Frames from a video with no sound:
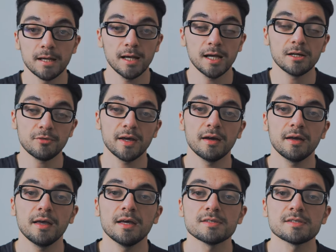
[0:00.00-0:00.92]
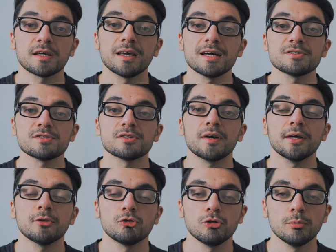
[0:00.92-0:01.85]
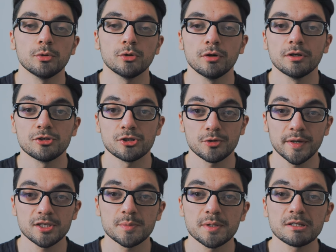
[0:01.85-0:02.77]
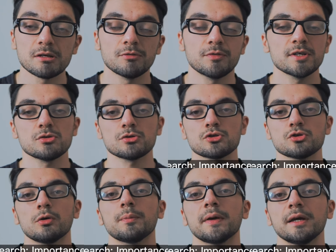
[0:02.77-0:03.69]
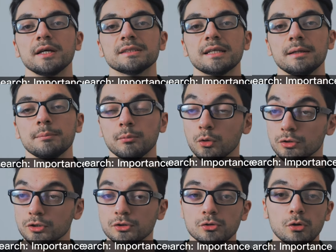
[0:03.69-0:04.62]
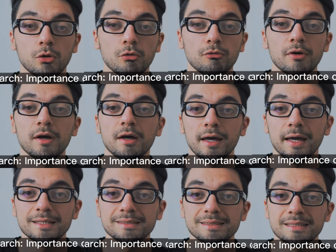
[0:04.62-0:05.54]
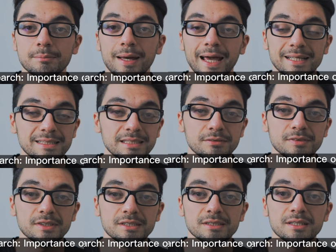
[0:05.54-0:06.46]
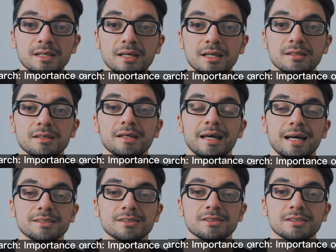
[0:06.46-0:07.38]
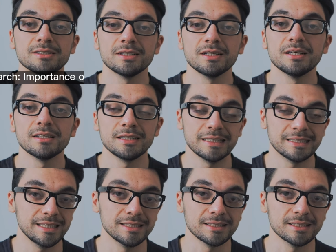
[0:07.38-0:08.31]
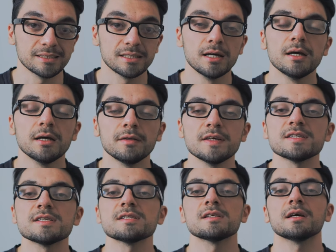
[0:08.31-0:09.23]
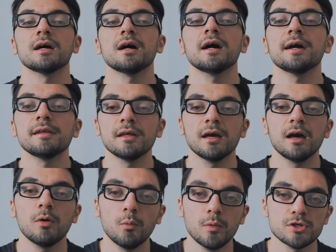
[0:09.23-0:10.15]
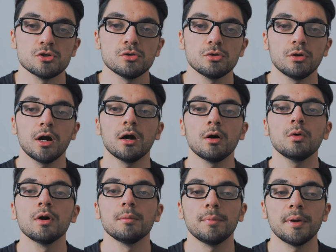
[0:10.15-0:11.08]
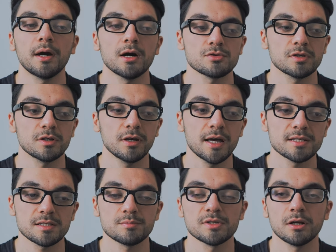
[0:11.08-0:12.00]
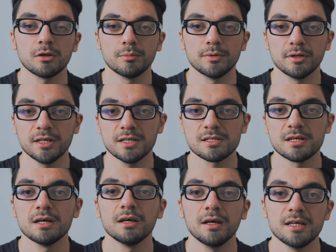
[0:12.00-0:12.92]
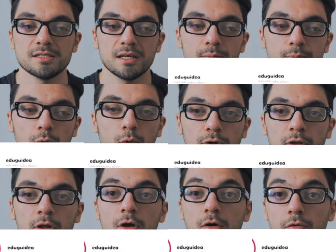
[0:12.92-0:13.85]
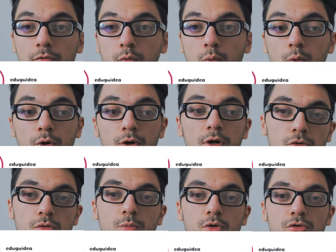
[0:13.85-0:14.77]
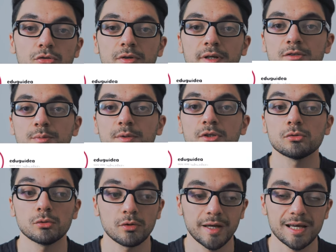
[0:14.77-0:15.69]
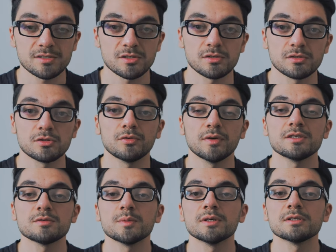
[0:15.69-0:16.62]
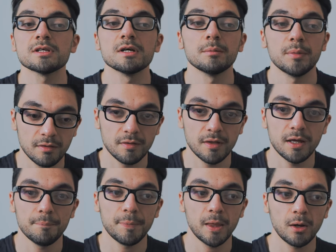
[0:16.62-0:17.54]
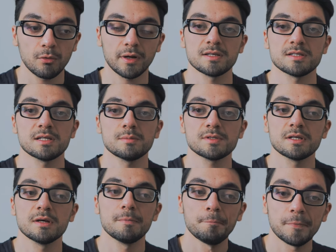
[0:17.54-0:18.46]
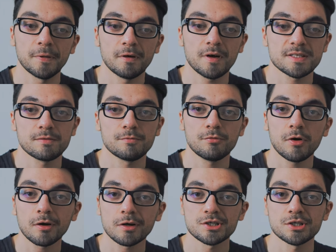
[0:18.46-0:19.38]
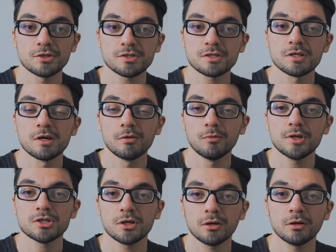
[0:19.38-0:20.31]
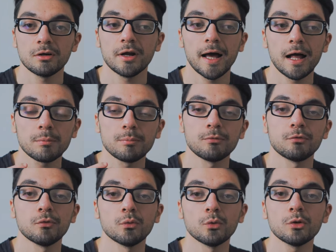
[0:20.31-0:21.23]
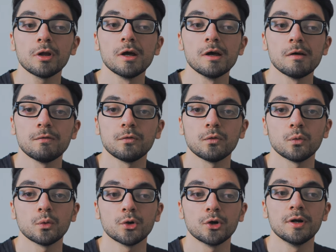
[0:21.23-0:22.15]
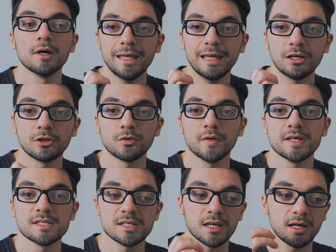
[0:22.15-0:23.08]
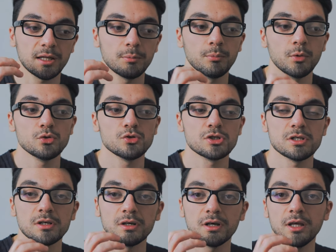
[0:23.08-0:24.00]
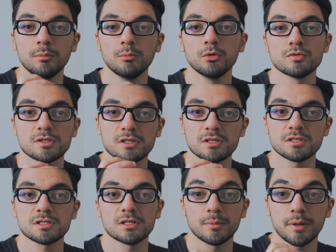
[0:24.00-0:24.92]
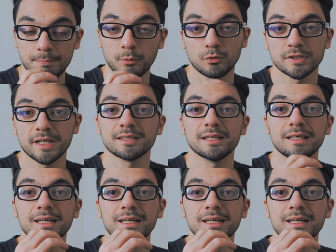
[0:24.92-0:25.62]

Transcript: Area is cancer and tumor treatment. Research topic is important of enzyme activity in cancer diseases. This is the idea which you know because the enzyme telomerase is important for tumor treatment or cancer treatment in the organisms. There are some functions which are helpful for increasing and boosting immune system, protecting